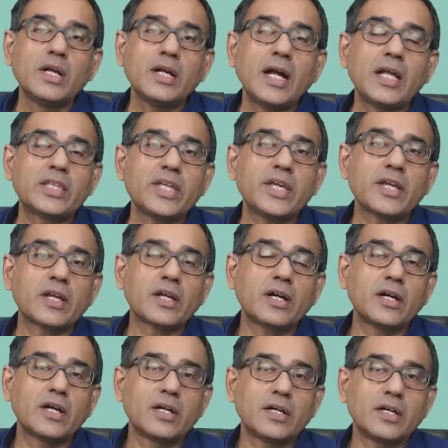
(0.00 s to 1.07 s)
I think
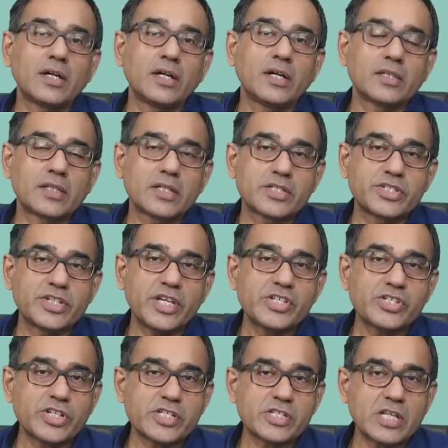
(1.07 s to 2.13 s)
the
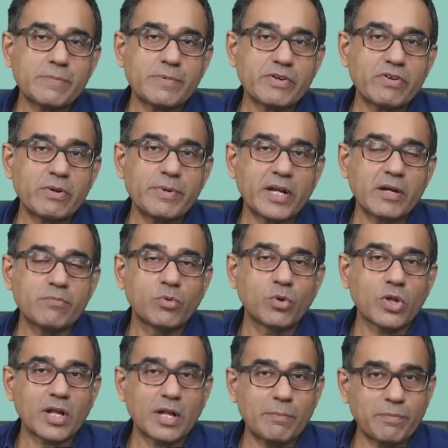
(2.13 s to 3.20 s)
GST slab rate will make it
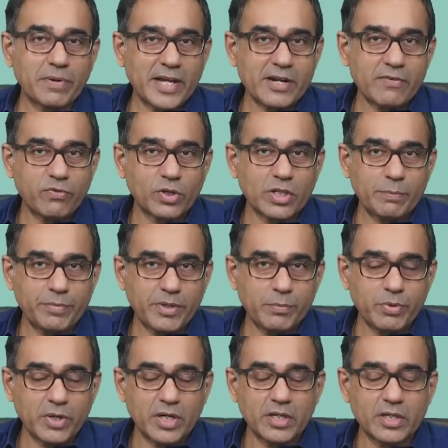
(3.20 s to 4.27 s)
more compliant for the
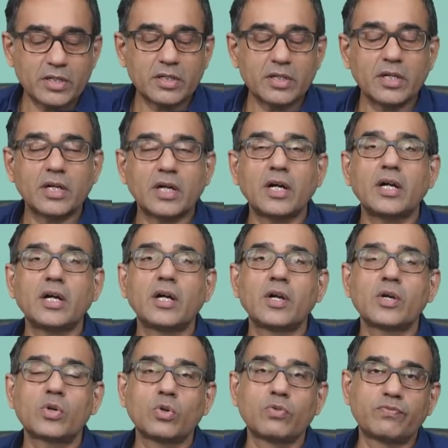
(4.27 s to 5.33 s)
people
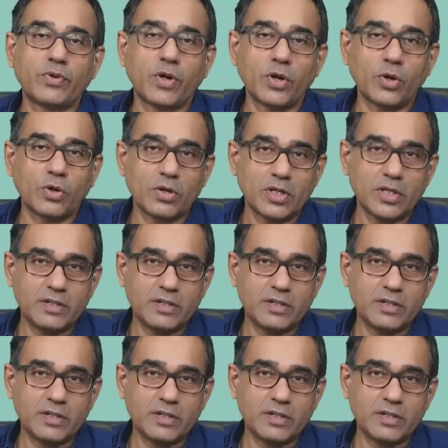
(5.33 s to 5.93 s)
to follow.